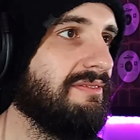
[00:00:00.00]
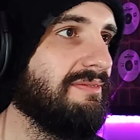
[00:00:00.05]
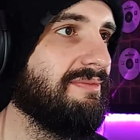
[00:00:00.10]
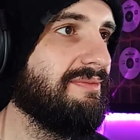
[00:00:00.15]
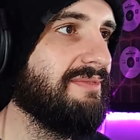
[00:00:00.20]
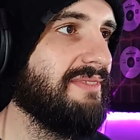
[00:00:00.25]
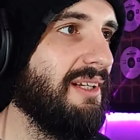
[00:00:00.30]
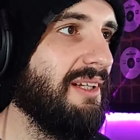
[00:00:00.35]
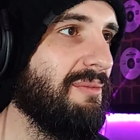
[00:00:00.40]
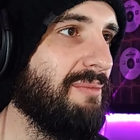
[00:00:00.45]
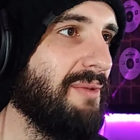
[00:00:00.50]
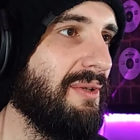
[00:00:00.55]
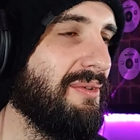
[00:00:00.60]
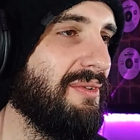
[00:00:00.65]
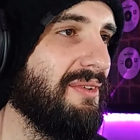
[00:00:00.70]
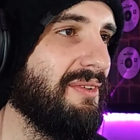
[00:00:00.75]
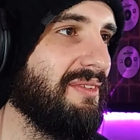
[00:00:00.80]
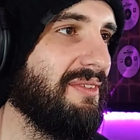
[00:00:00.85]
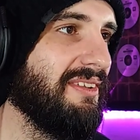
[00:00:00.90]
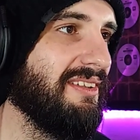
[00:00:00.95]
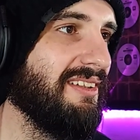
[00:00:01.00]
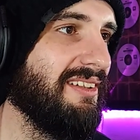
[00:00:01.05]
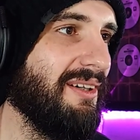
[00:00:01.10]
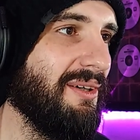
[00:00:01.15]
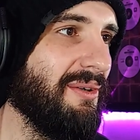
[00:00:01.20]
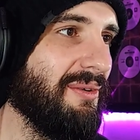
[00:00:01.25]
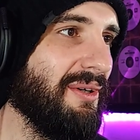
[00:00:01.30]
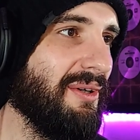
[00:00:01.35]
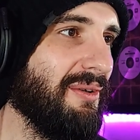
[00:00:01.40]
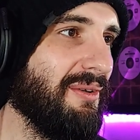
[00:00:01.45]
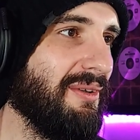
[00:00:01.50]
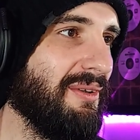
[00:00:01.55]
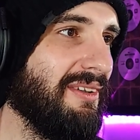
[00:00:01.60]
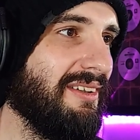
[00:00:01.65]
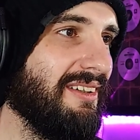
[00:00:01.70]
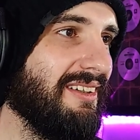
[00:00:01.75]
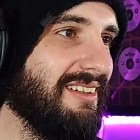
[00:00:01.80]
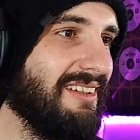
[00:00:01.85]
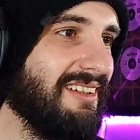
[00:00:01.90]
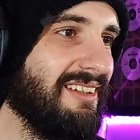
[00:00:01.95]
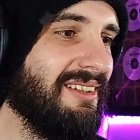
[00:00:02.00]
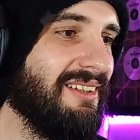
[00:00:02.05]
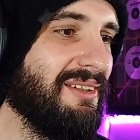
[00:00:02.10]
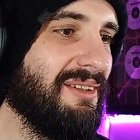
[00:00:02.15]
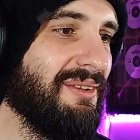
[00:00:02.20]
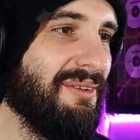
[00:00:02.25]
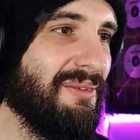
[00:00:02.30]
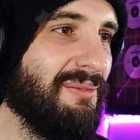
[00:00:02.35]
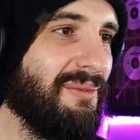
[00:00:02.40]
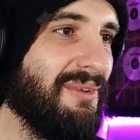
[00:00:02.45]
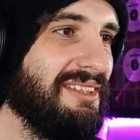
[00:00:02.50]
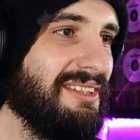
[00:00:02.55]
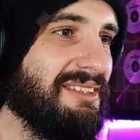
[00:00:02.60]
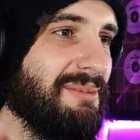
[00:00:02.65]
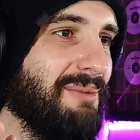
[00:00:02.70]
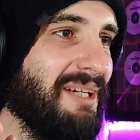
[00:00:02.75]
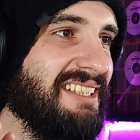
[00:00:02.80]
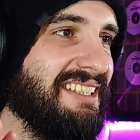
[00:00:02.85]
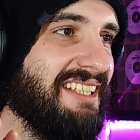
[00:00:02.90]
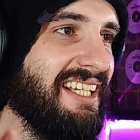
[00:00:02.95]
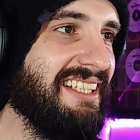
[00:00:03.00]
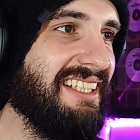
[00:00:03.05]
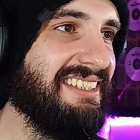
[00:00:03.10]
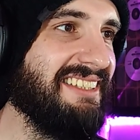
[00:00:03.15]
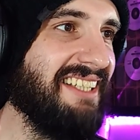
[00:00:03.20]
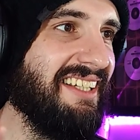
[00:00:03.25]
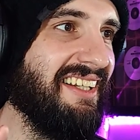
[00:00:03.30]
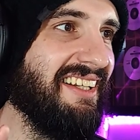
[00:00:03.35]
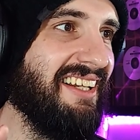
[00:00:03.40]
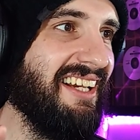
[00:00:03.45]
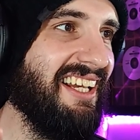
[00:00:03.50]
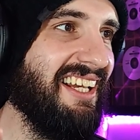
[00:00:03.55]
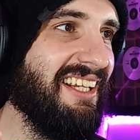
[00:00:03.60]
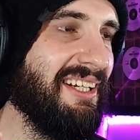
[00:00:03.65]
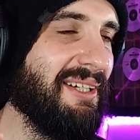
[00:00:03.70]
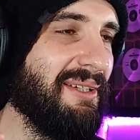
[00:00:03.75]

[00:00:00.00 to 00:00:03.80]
And what do we say to the universe when we're having a bad day? What does the wise kitty say today?